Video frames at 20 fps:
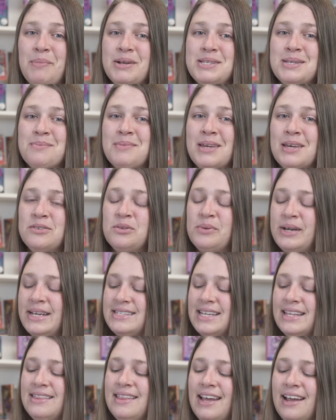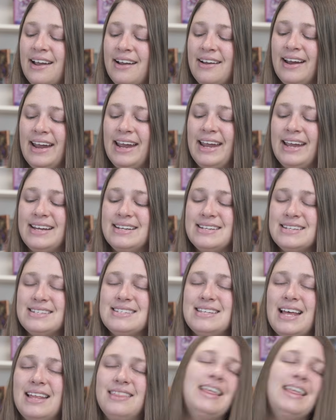put some giveaways in there and set